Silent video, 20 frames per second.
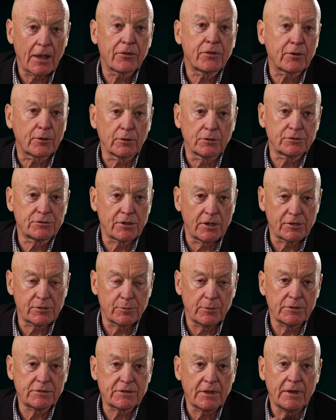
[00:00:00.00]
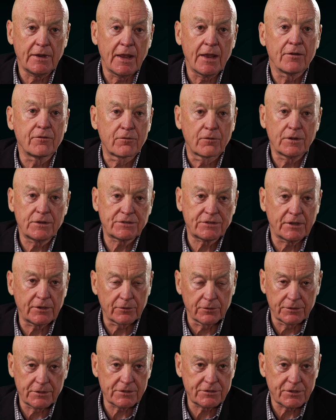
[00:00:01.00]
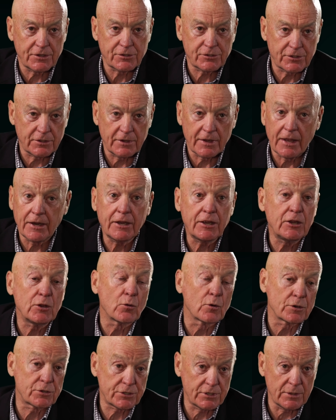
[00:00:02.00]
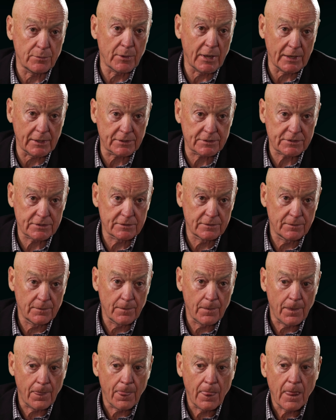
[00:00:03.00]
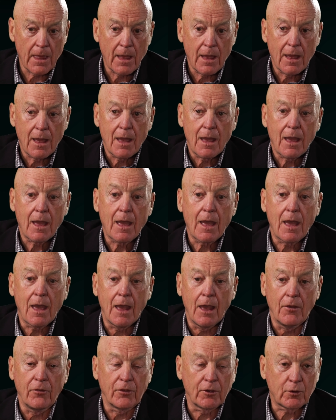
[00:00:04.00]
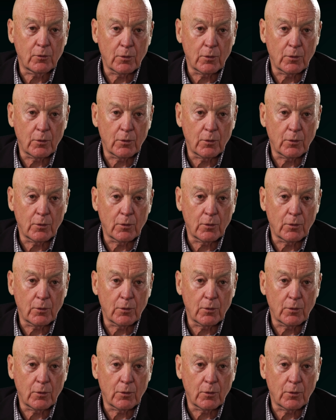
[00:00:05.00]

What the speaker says: ethical judgments in every single decision that he or she makes. And the